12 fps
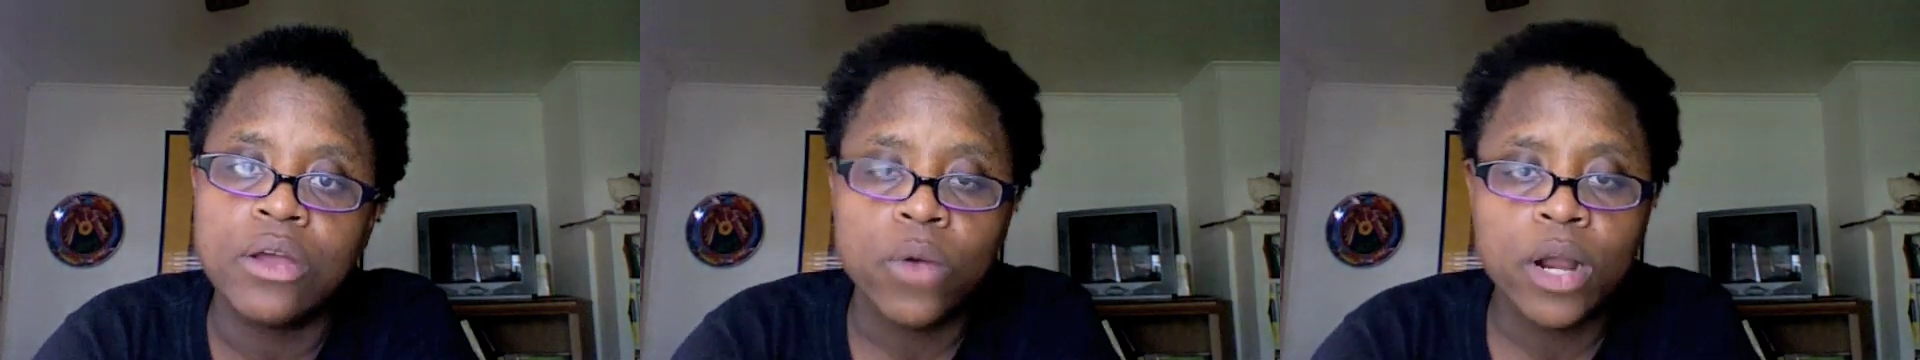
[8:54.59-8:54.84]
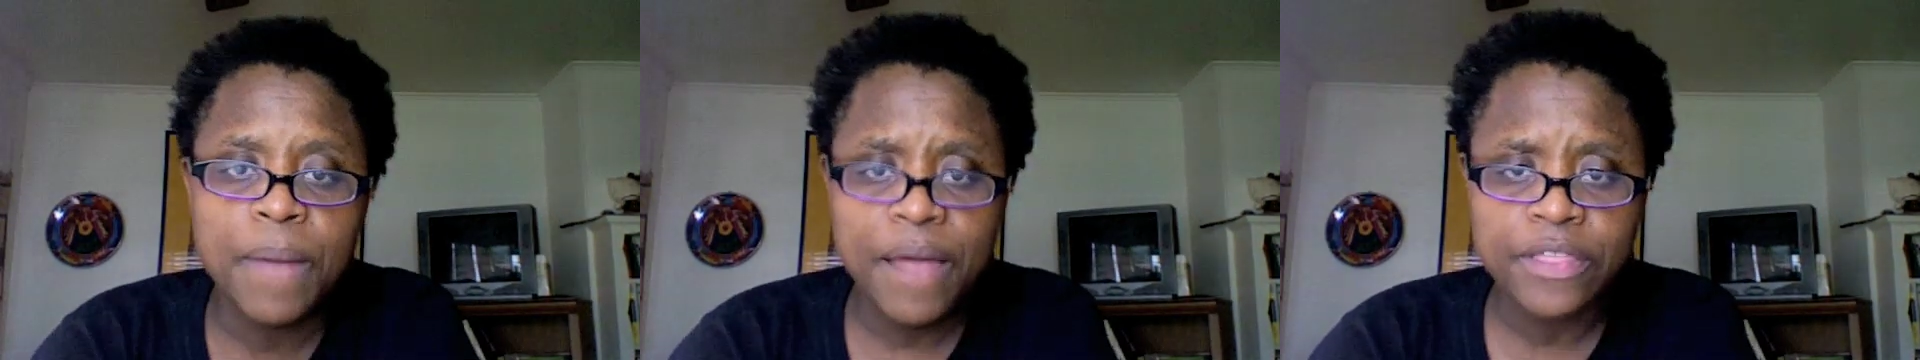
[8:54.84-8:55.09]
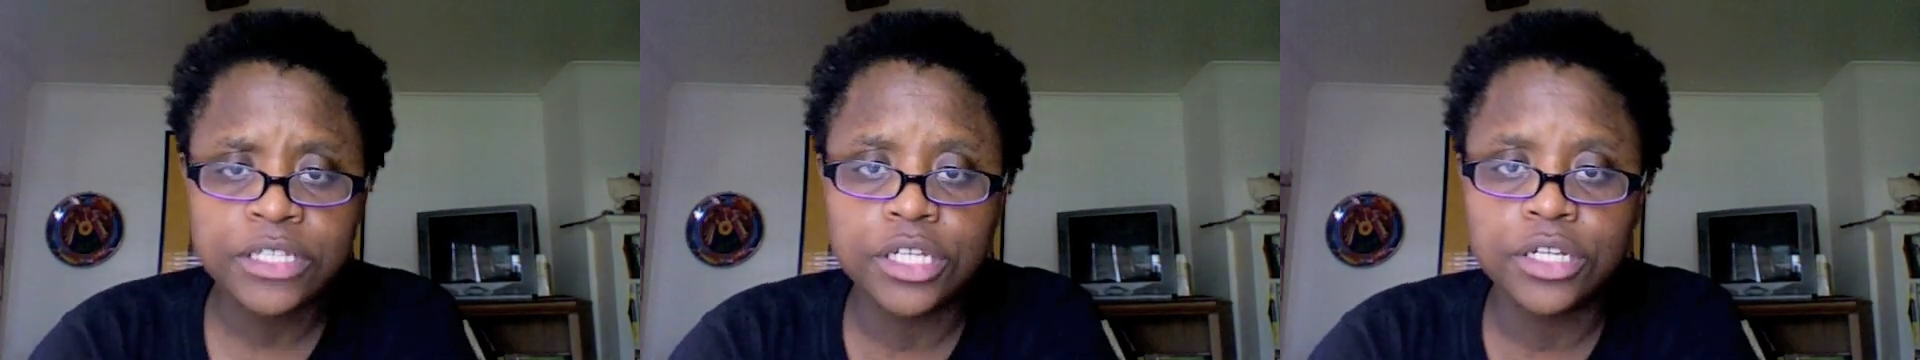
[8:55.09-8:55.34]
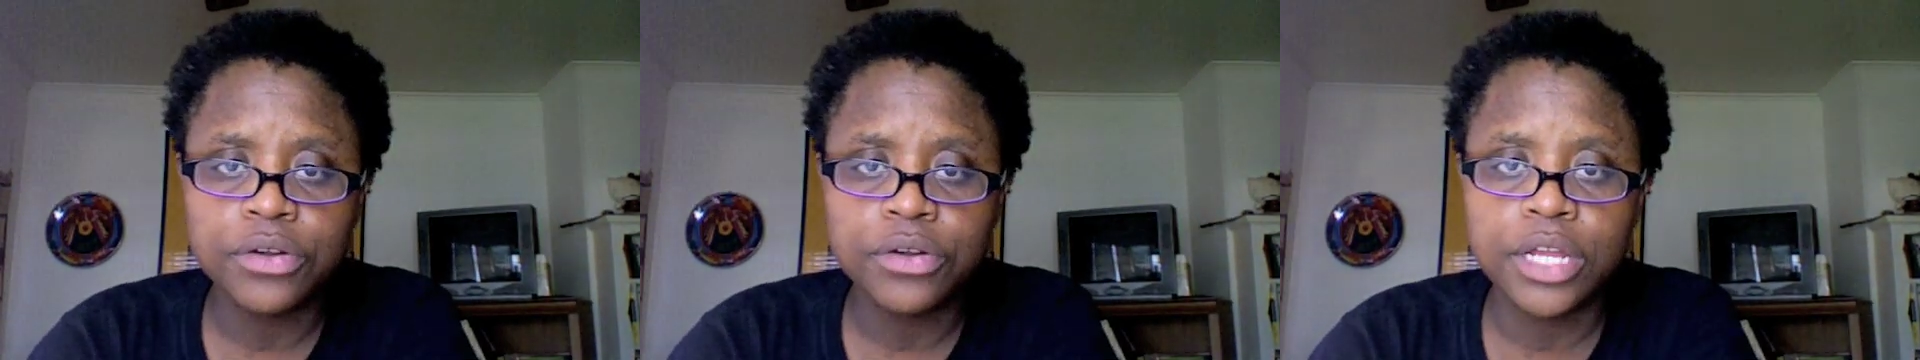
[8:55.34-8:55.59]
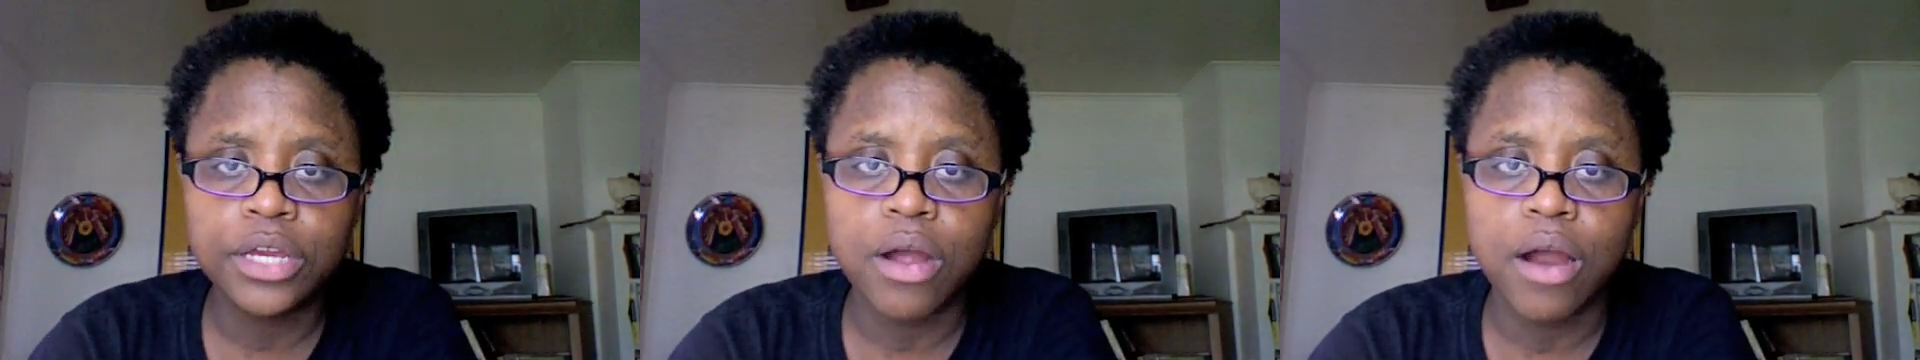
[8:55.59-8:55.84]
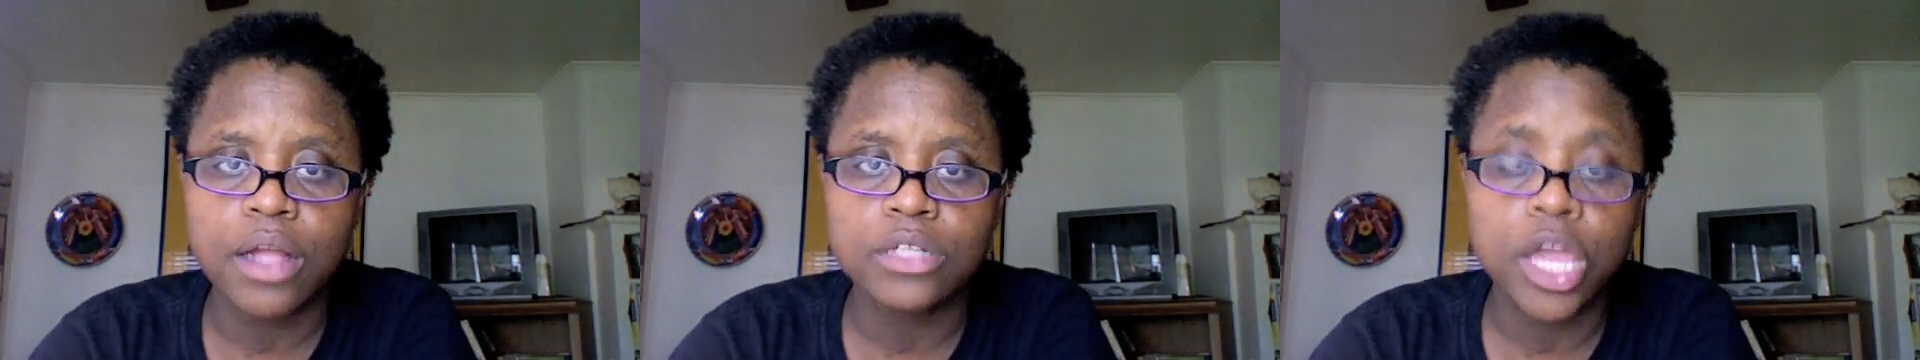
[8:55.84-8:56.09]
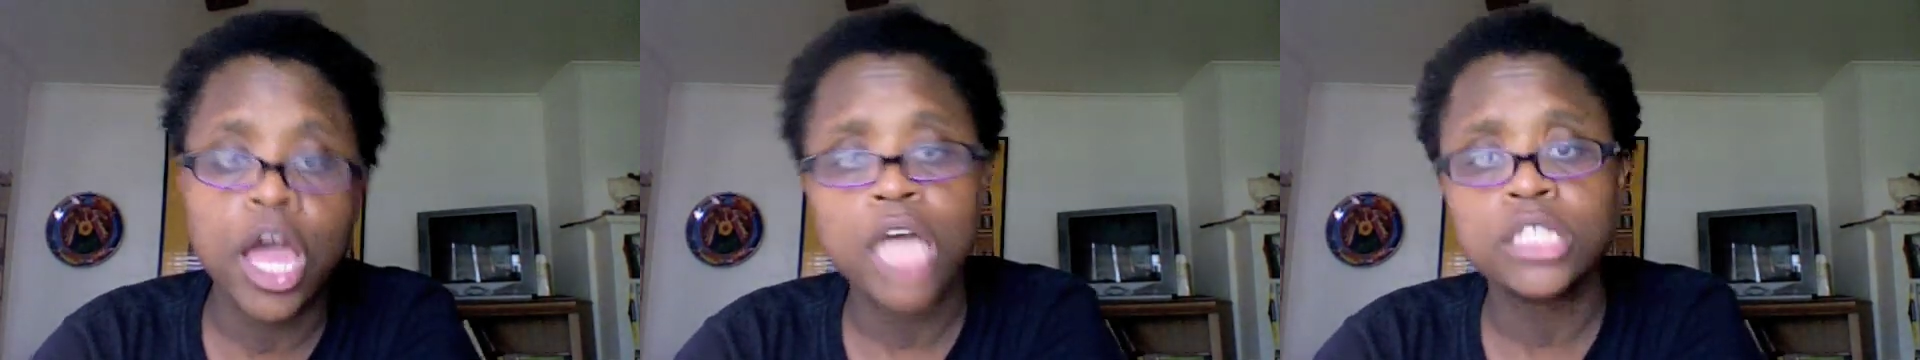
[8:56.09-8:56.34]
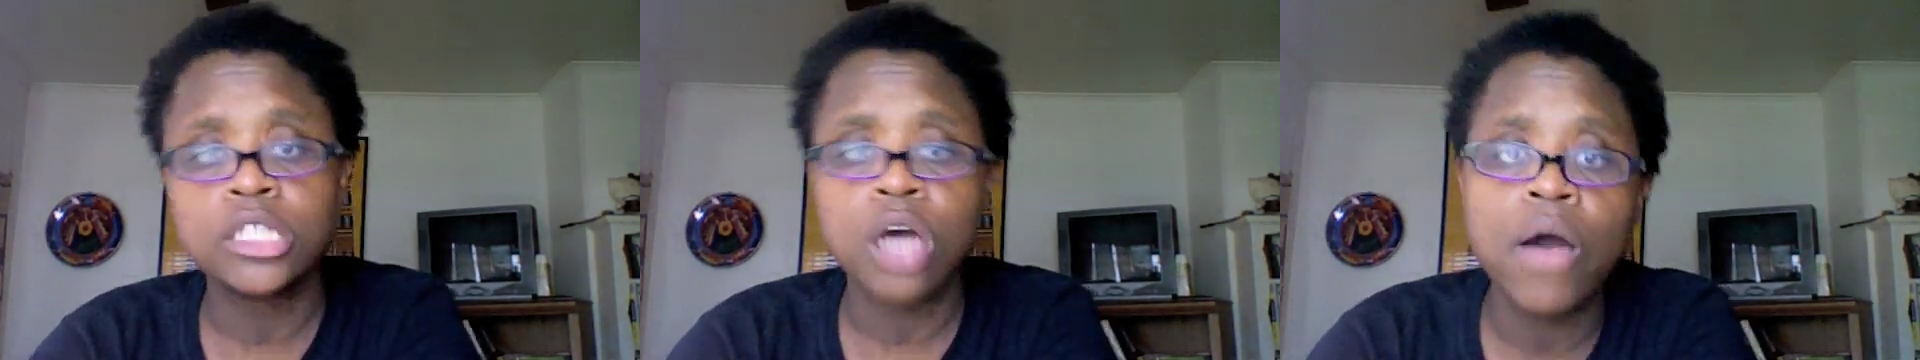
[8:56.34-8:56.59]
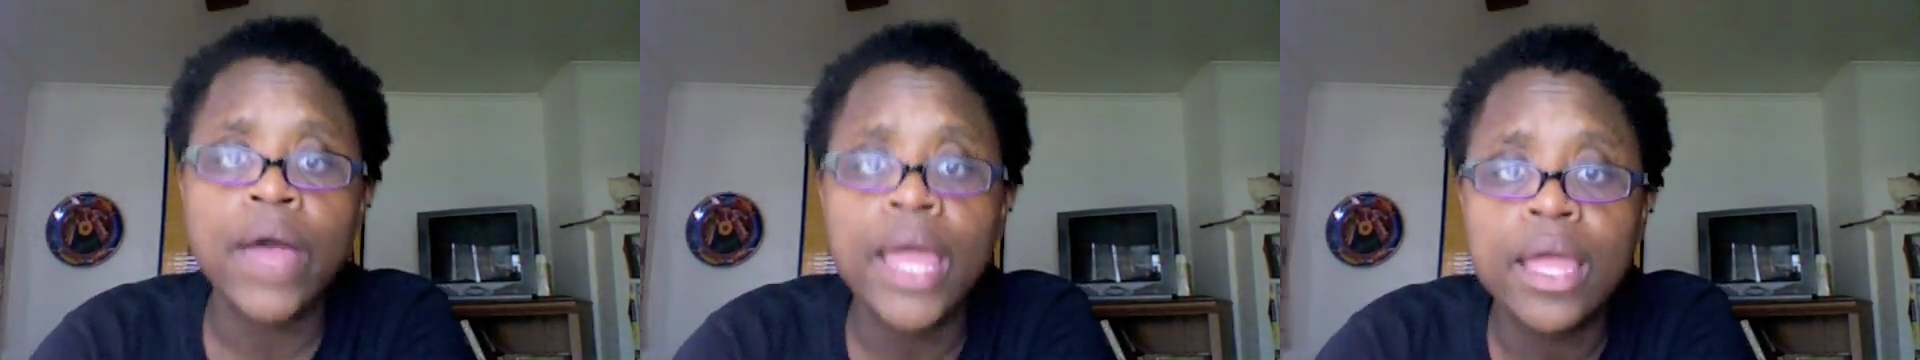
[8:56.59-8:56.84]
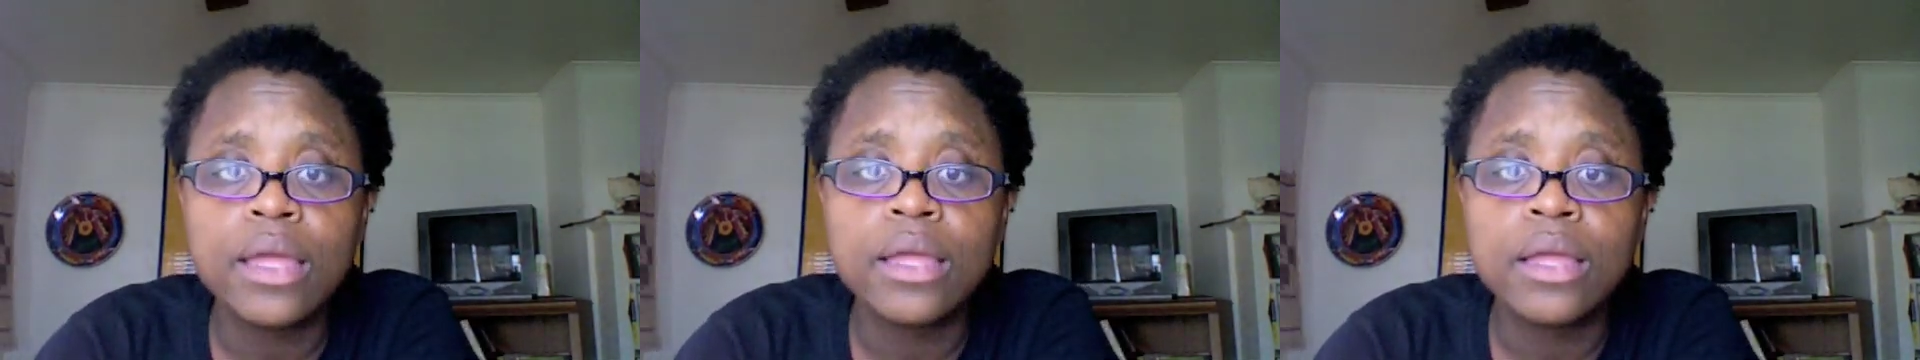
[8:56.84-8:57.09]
What about the security guards? Yeah, I saw it.